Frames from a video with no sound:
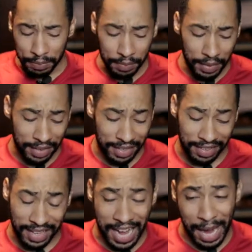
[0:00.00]
this
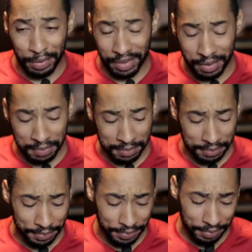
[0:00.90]
is an option,
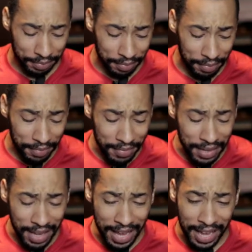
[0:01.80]

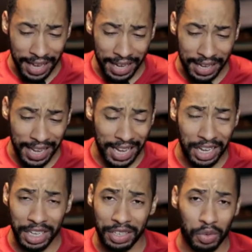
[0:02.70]
and it
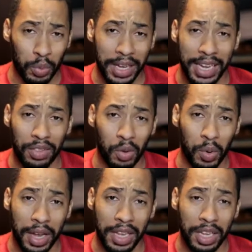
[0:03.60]
could swing either
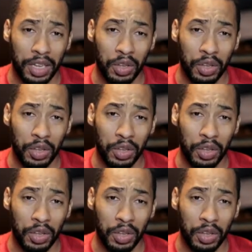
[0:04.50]
way.